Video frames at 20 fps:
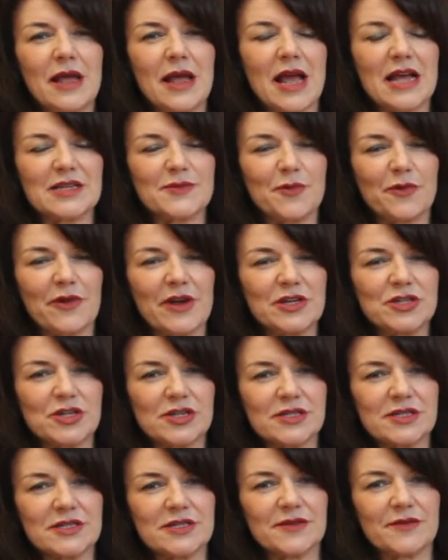
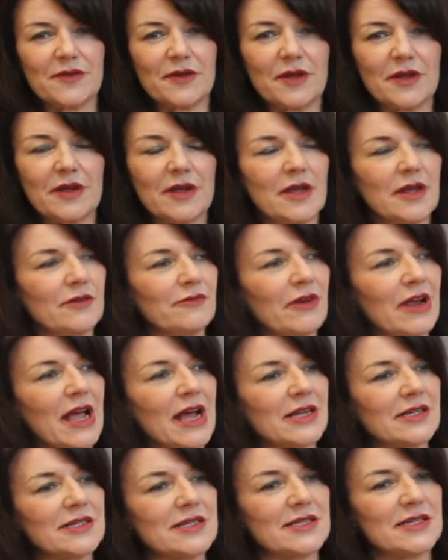aspirations in
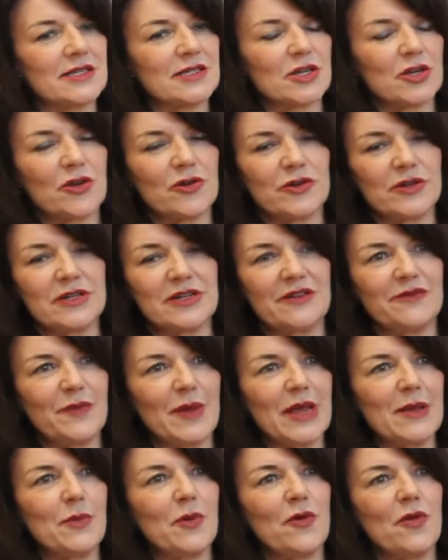regard to the security of
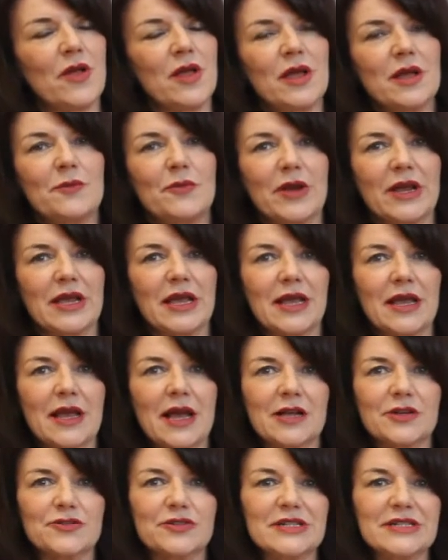people, bringing
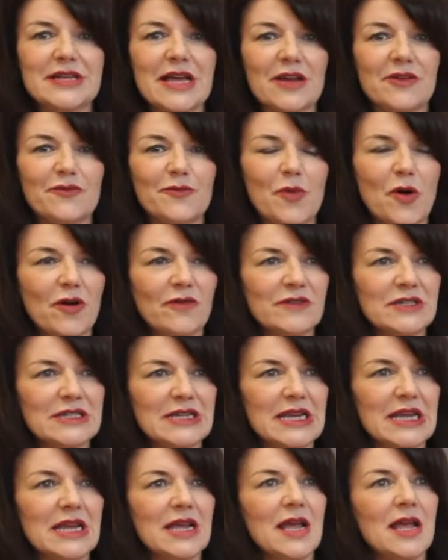countries out of
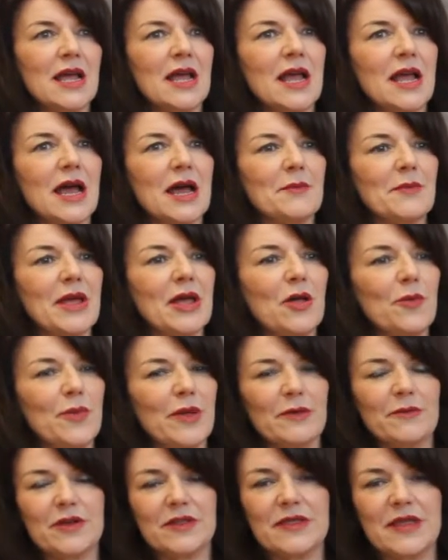poverty, um,
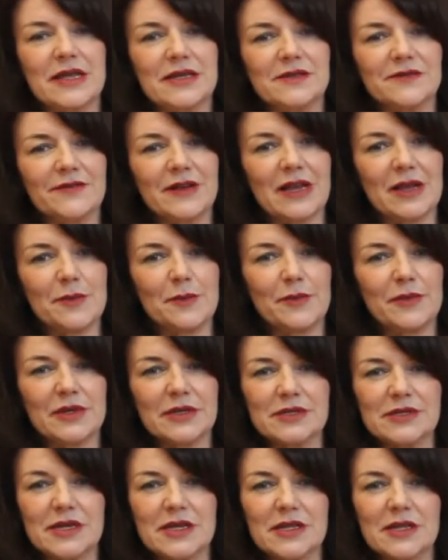helping with their
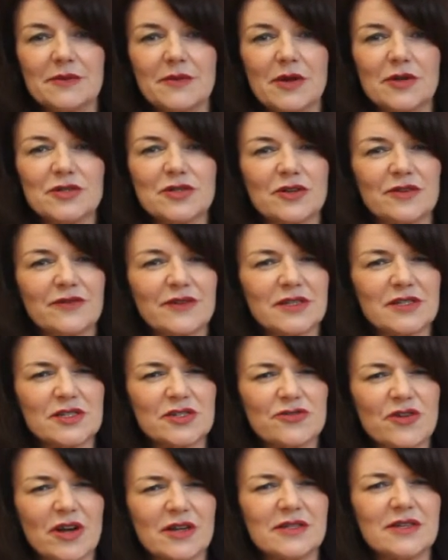development in the most sort of
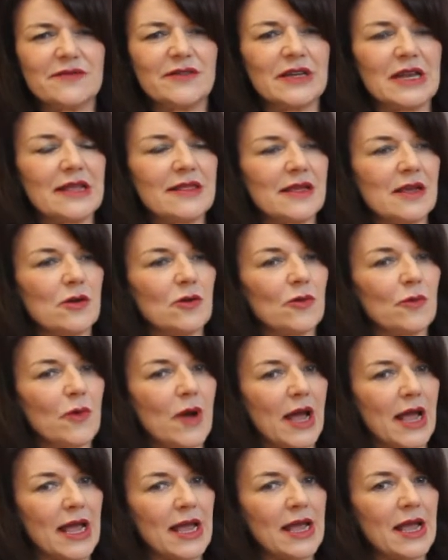constructive and ethical
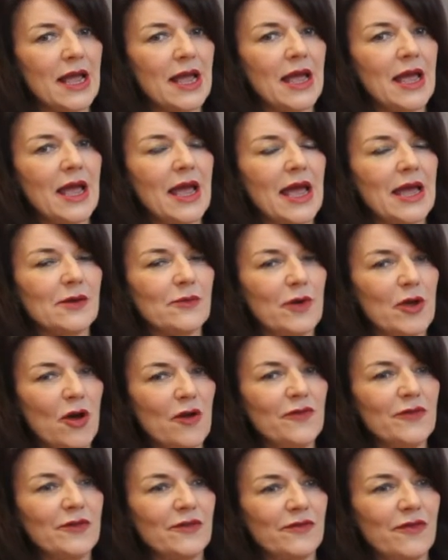way. And we
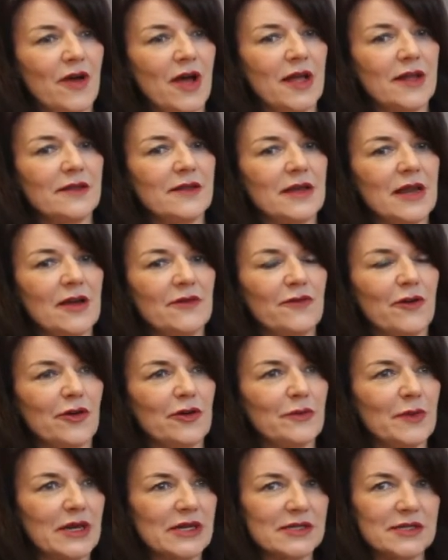often find that our
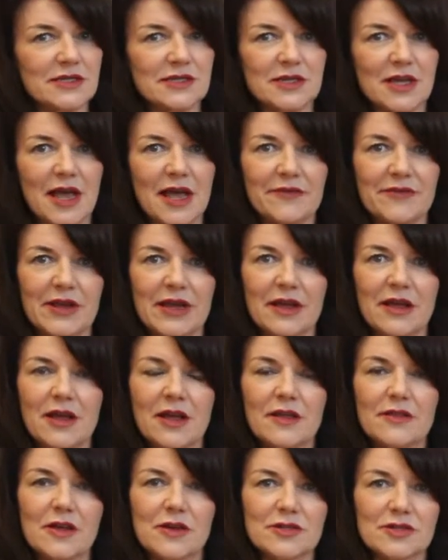foreign ministers are having
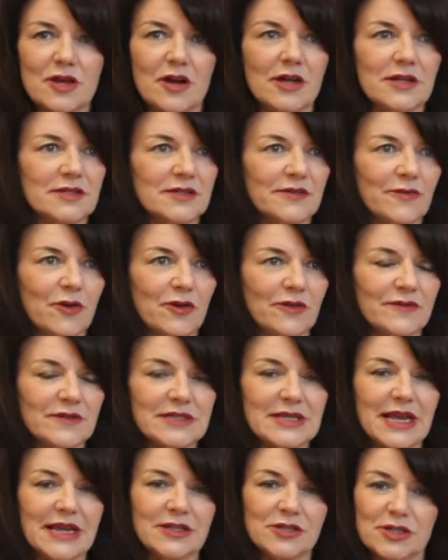those kinds of
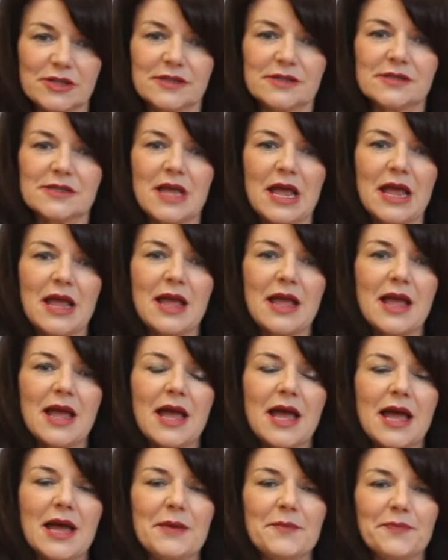conversations.
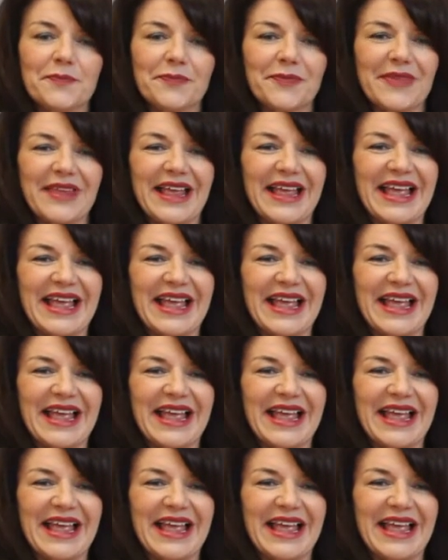Um,